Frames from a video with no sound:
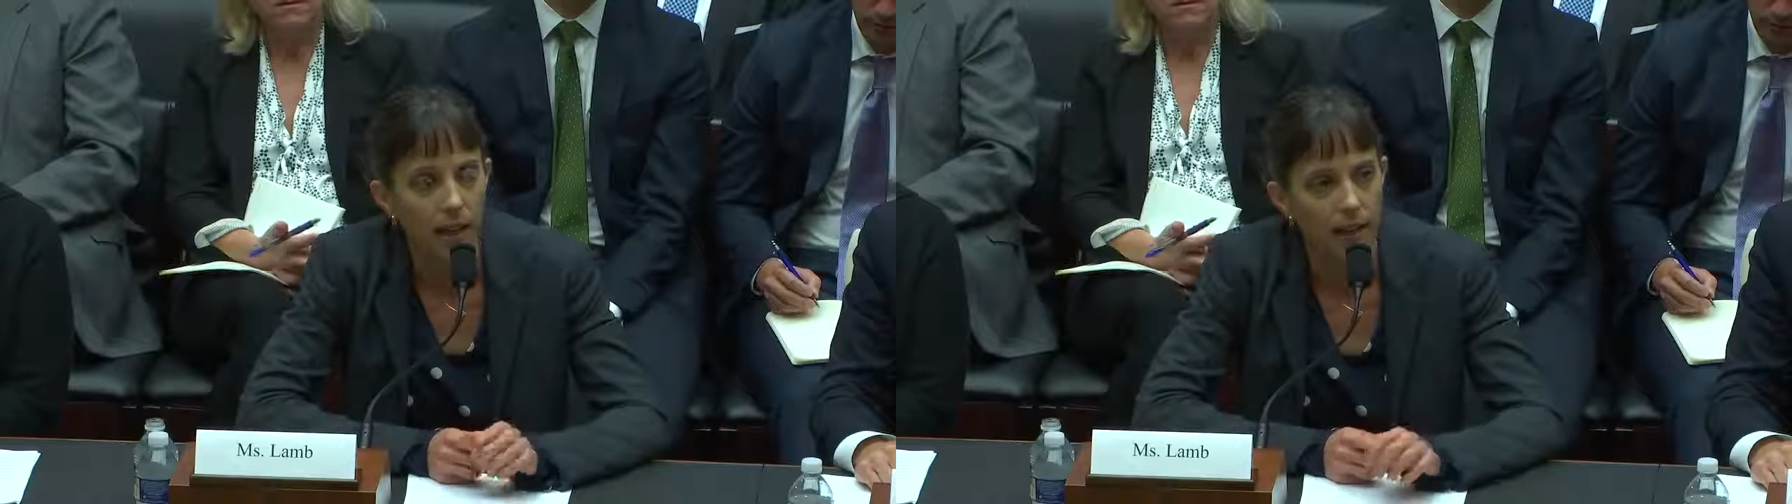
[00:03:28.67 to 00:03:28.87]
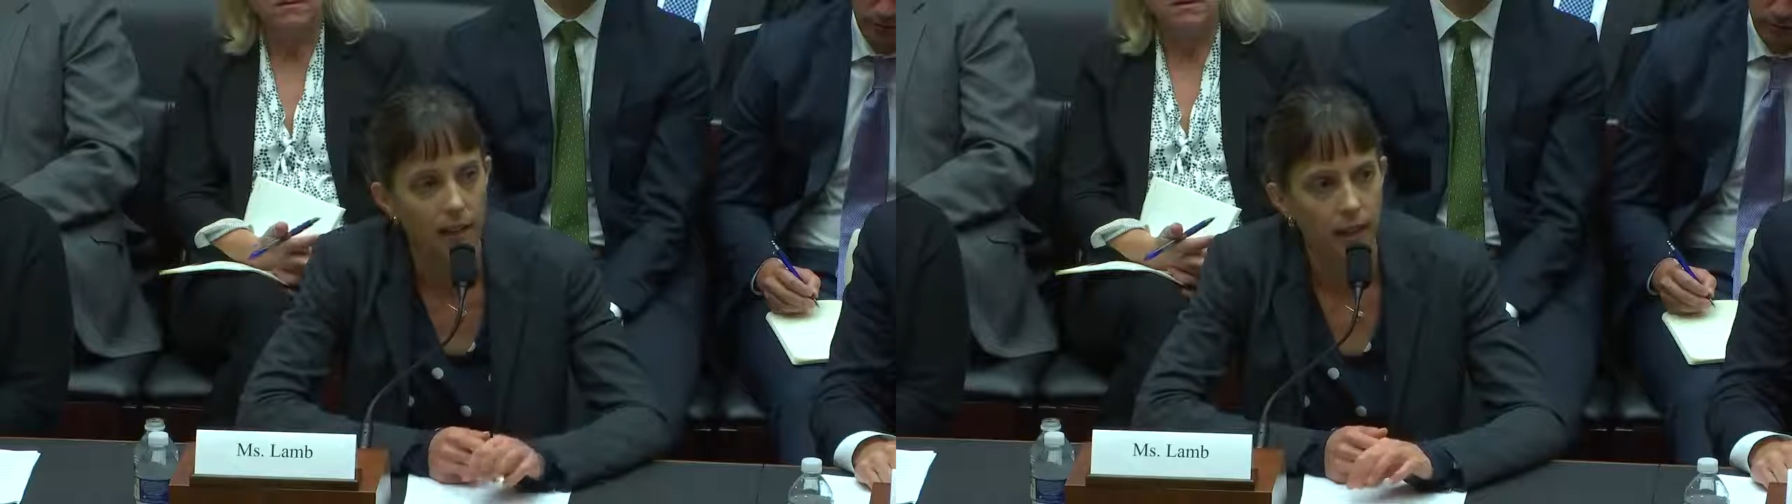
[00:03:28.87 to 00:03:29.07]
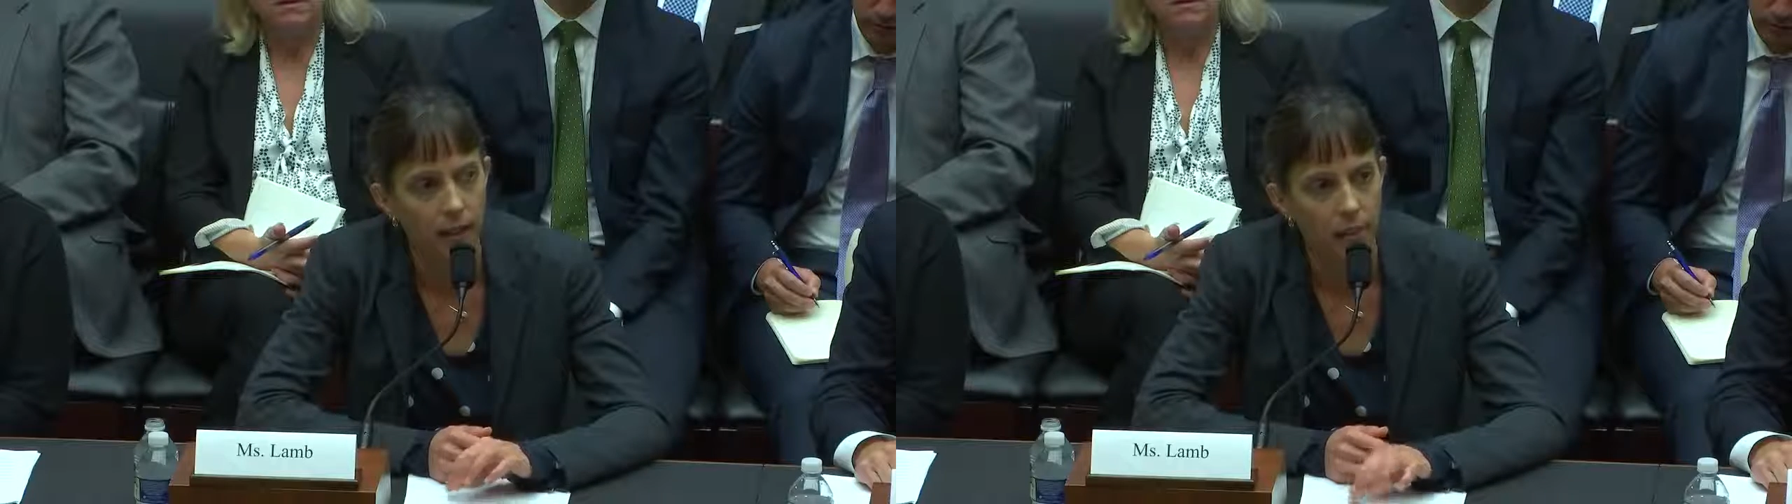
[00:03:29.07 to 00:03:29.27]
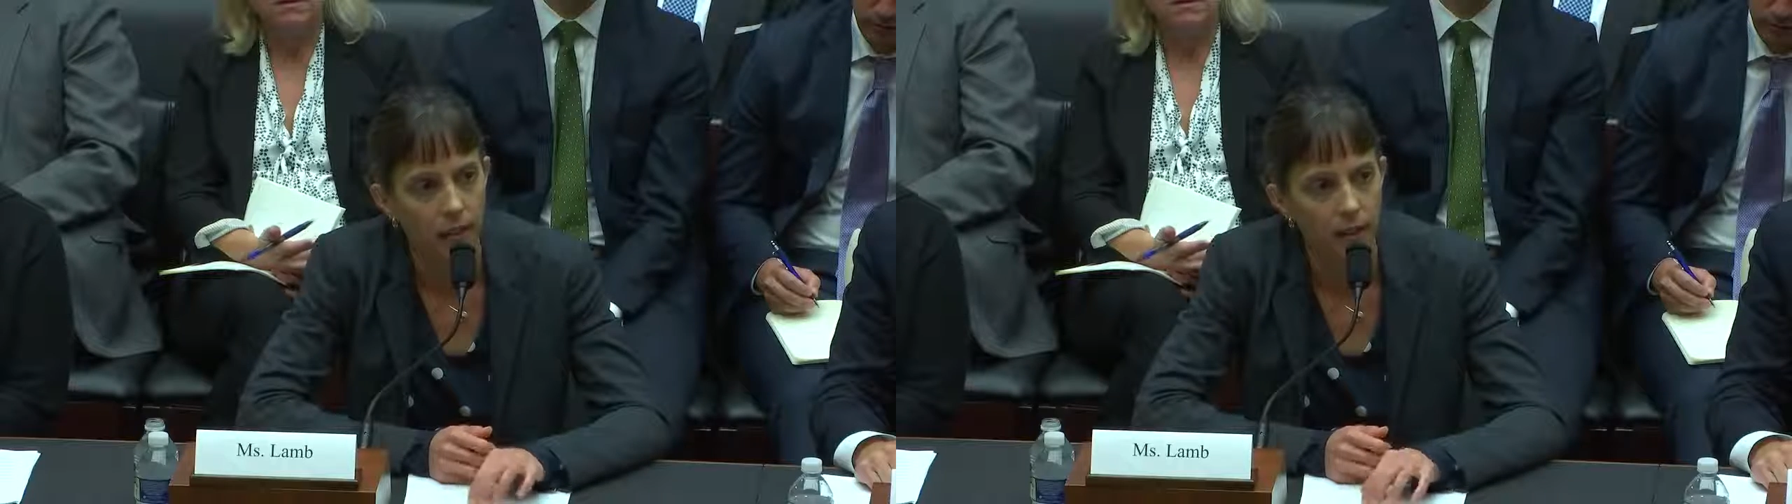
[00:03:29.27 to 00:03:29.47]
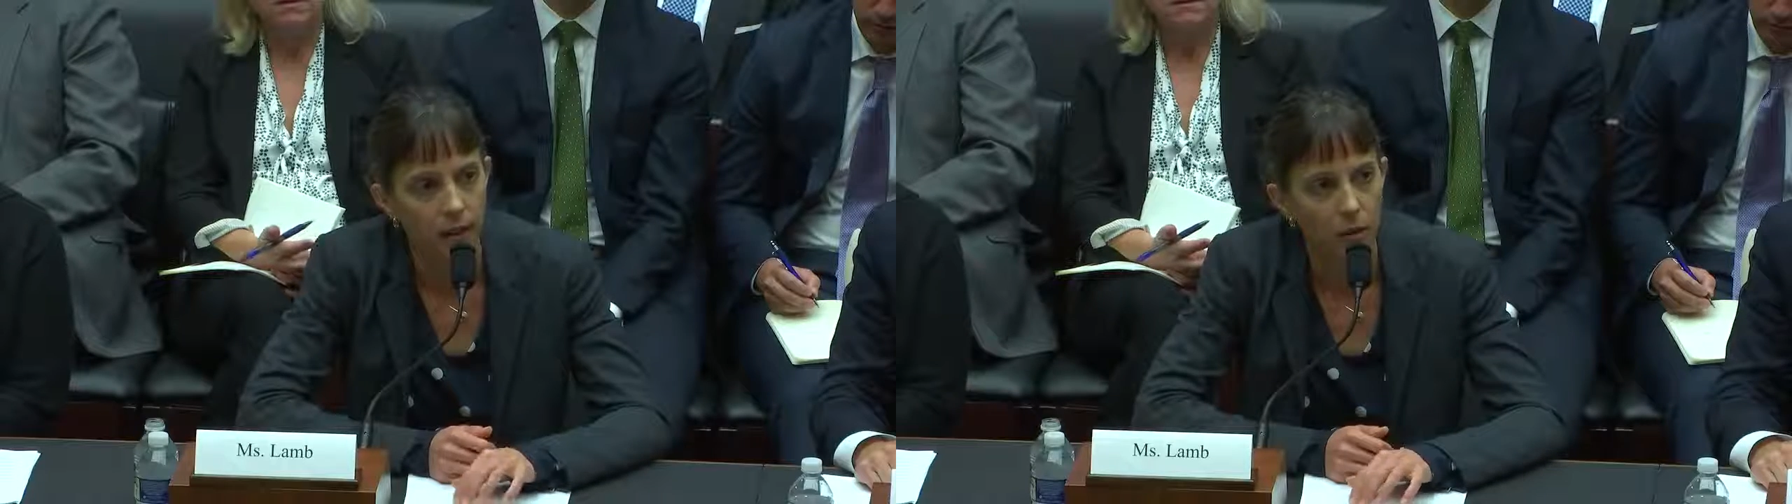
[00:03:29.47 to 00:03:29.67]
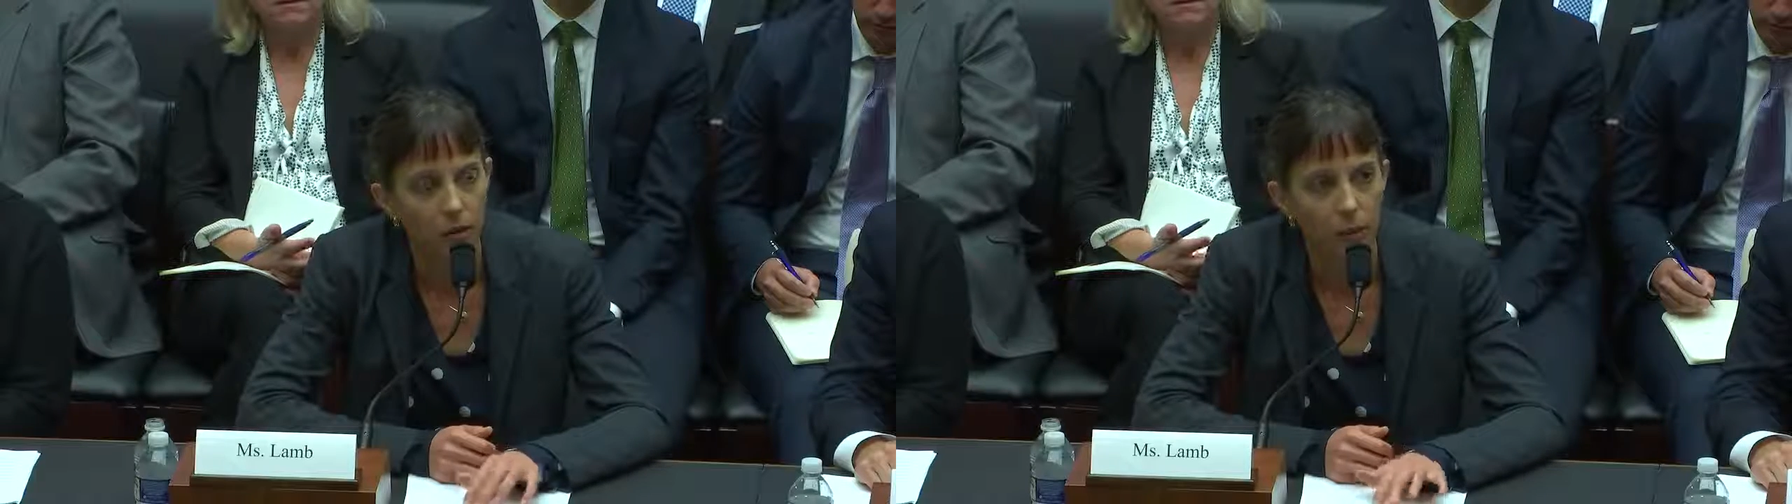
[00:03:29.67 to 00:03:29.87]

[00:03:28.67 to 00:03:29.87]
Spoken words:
at a time when the